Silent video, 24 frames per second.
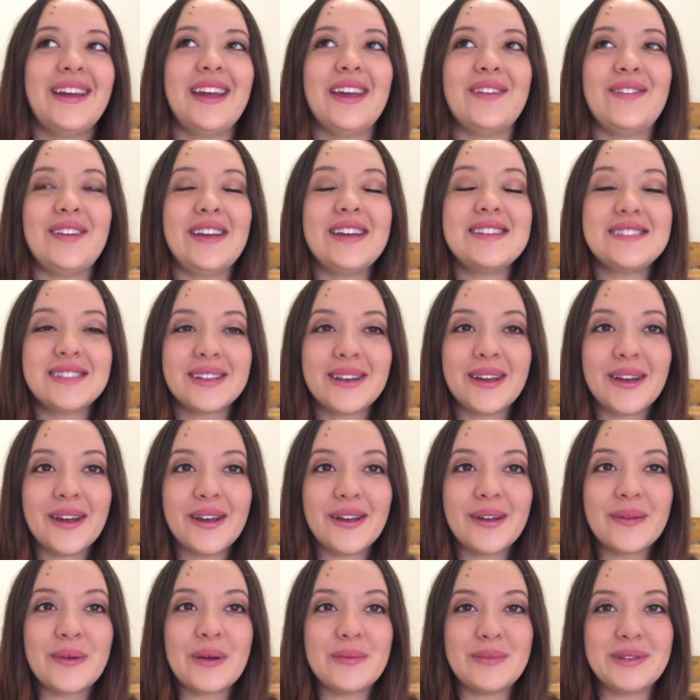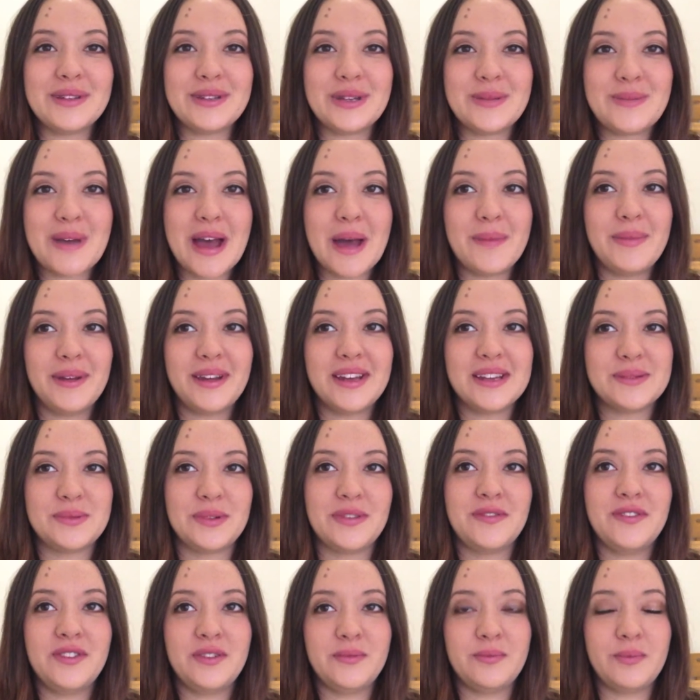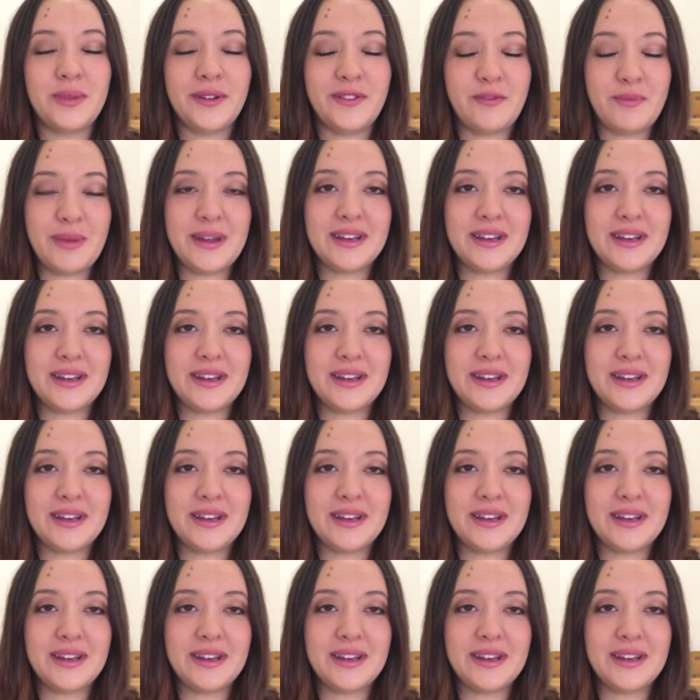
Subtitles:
If it is a girl, it won't be too bad because we've